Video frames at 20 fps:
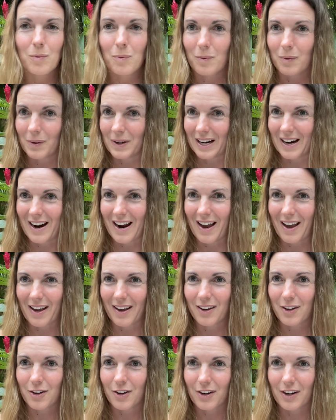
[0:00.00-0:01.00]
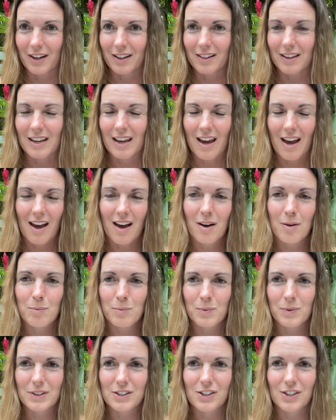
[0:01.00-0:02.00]
where I currently
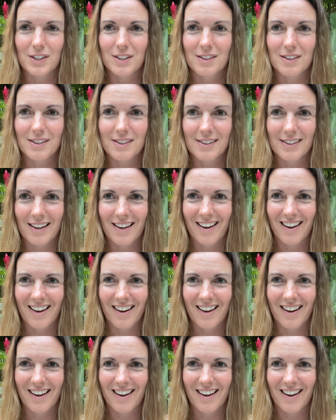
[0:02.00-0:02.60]
am, which is